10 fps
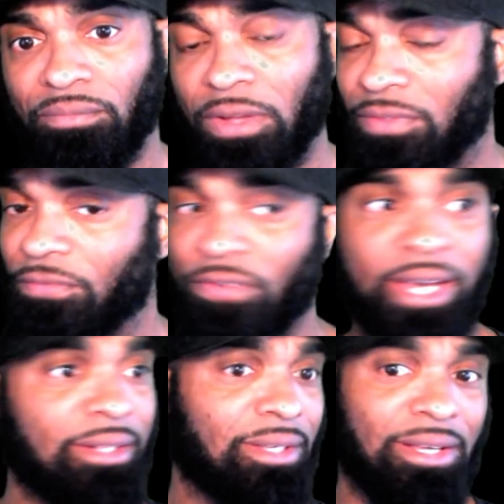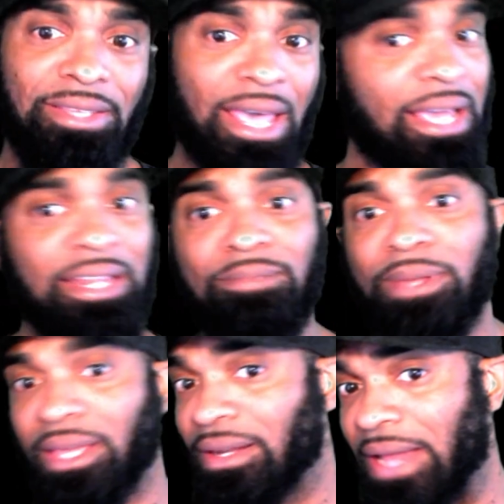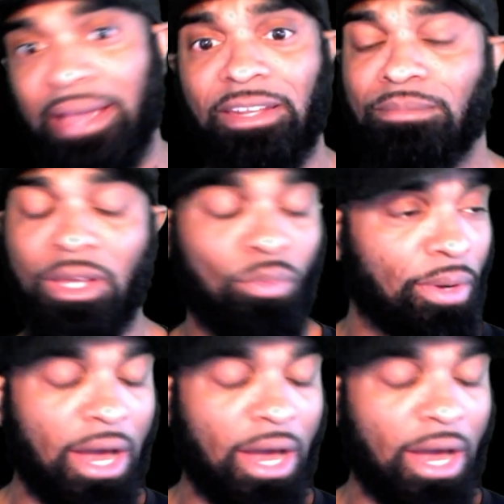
If the fight does $80 million, $90 million,